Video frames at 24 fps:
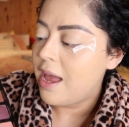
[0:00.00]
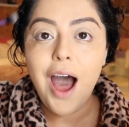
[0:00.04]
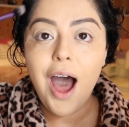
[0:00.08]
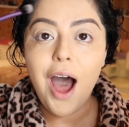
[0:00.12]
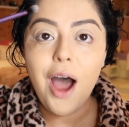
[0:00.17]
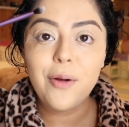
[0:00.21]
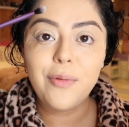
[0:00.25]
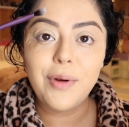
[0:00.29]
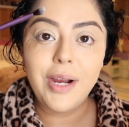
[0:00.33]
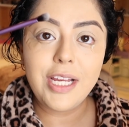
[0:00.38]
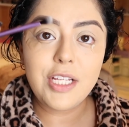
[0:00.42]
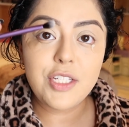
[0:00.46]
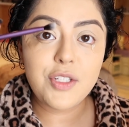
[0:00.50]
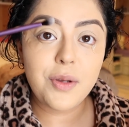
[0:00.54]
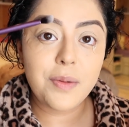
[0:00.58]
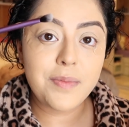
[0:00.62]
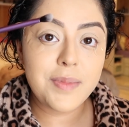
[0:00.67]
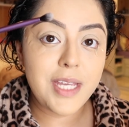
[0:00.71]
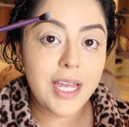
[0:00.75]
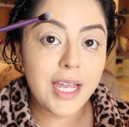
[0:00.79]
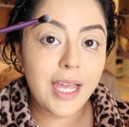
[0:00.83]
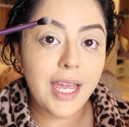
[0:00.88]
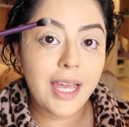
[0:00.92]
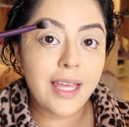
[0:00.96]
Alright, so I'm
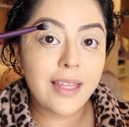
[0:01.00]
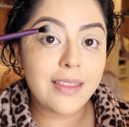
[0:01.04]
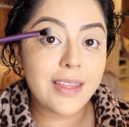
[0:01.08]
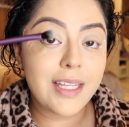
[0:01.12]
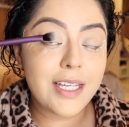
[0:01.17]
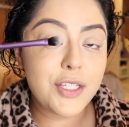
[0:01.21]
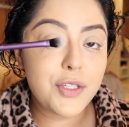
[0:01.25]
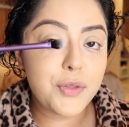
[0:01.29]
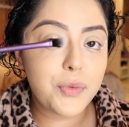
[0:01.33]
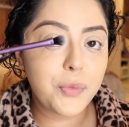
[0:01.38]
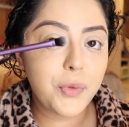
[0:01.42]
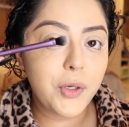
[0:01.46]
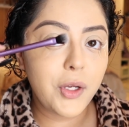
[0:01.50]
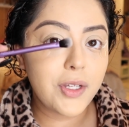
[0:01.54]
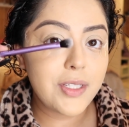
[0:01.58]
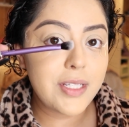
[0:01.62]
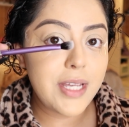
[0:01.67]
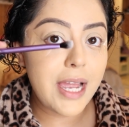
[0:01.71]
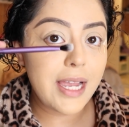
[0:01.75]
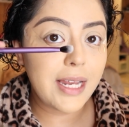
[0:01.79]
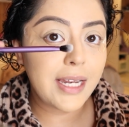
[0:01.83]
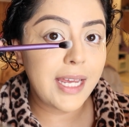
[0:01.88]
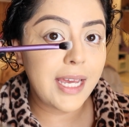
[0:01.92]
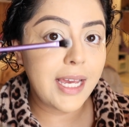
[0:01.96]
taking this Real
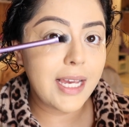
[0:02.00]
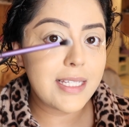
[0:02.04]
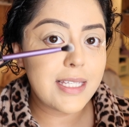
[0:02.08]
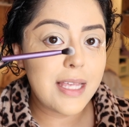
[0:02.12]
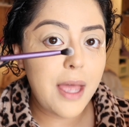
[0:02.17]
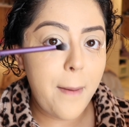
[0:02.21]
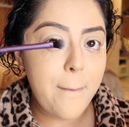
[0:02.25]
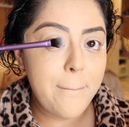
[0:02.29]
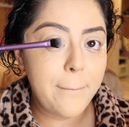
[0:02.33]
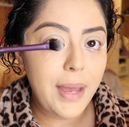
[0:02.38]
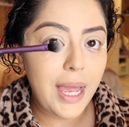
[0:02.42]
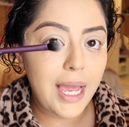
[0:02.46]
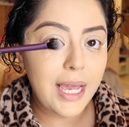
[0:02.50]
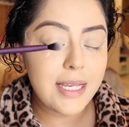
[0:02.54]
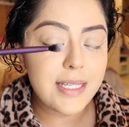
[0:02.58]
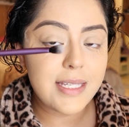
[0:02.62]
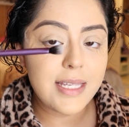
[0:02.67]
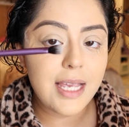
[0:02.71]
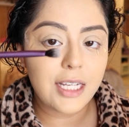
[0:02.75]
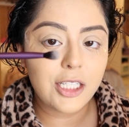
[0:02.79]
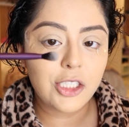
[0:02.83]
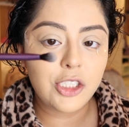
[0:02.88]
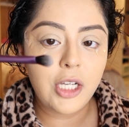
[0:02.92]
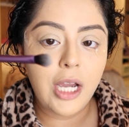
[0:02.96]
Techniques base
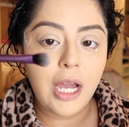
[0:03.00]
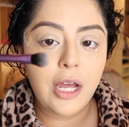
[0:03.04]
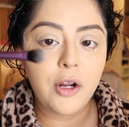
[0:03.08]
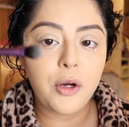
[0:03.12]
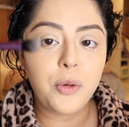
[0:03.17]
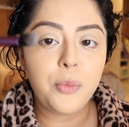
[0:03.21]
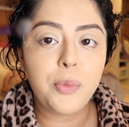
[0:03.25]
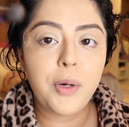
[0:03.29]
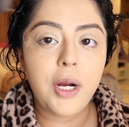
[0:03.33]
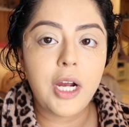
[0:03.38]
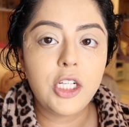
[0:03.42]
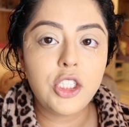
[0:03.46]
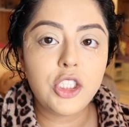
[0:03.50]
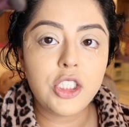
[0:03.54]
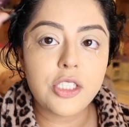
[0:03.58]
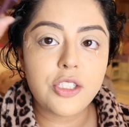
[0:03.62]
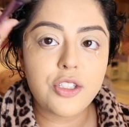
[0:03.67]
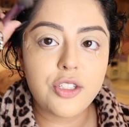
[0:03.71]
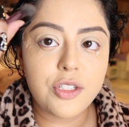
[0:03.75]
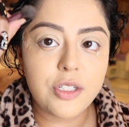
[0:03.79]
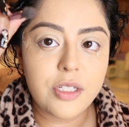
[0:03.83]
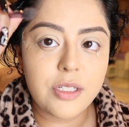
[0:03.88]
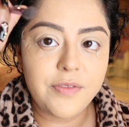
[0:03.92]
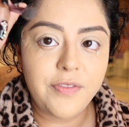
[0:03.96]
shadow brush.
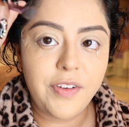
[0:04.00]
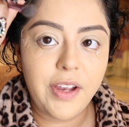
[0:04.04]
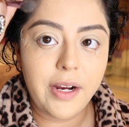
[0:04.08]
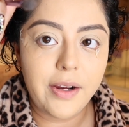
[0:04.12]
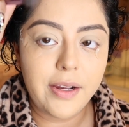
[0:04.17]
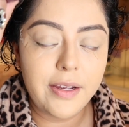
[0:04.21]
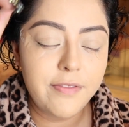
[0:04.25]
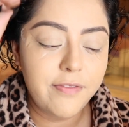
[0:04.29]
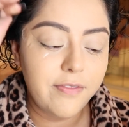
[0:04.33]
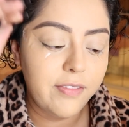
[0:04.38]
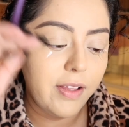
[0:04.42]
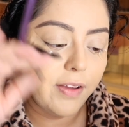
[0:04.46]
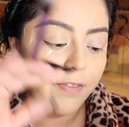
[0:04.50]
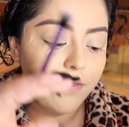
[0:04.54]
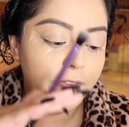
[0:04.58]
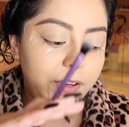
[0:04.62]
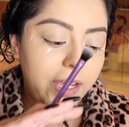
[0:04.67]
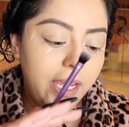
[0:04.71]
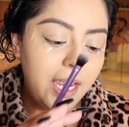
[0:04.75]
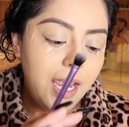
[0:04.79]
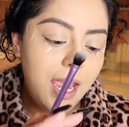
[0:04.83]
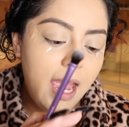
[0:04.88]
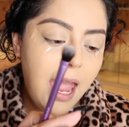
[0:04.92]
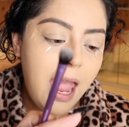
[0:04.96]
It's just very
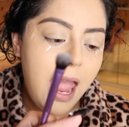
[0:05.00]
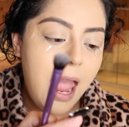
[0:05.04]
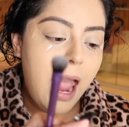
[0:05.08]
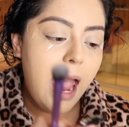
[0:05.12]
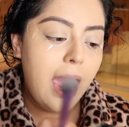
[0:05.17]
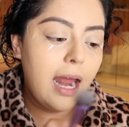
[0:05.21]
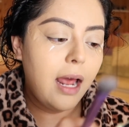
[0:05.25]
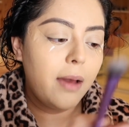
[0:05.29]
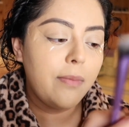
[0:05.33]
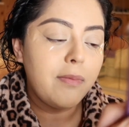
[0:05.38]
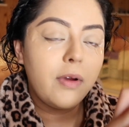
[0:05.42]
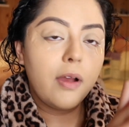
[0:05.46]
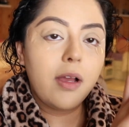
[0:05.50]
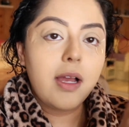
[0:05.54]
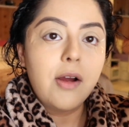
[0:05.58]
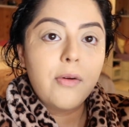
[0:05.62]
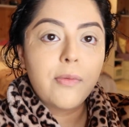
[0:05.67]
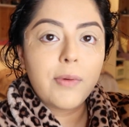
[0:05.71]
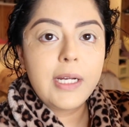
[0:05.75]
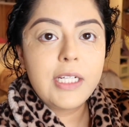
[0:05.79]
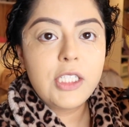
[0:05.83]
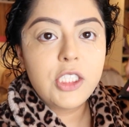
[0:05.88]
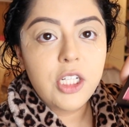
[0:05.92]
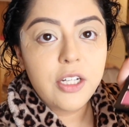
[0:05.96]
fluffy and I'm
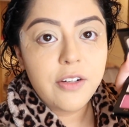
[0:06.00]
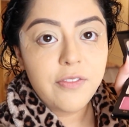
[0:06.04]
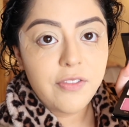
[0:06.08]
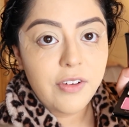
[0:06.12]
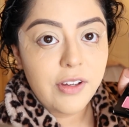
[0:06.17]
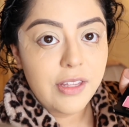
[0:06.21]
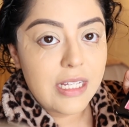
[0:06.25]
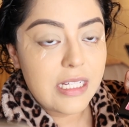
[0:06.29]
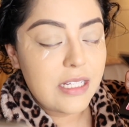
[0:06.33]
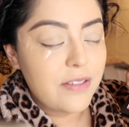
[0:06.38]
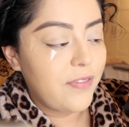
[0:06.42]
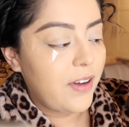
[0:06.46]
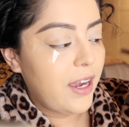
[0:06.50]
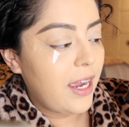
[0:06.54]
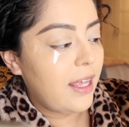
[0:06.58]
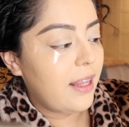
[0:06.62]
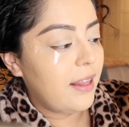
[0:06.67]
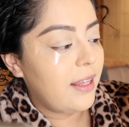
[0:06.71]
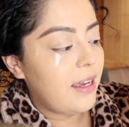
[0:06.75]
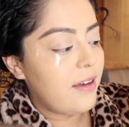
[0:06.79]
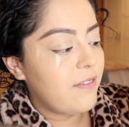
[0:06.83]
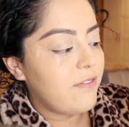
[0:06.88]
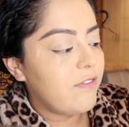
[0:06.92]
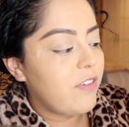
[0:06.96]
reaching for this
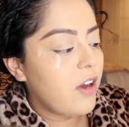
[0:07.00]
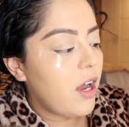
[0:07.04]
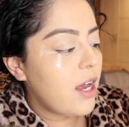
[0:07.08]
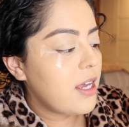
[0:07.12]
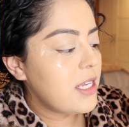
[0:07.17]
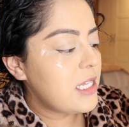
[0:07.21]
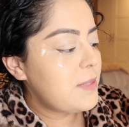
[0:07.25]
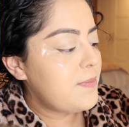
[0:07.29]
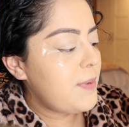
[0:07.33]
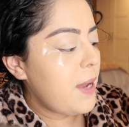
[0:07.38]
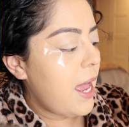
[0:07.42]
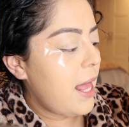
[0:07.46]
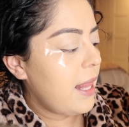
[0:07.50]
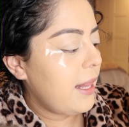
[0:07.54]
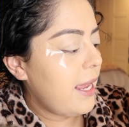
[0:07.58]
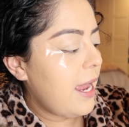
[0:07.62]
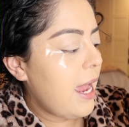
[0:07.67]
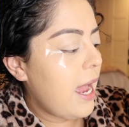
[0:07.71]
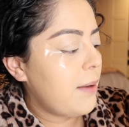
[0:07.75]
Violet Boss palette.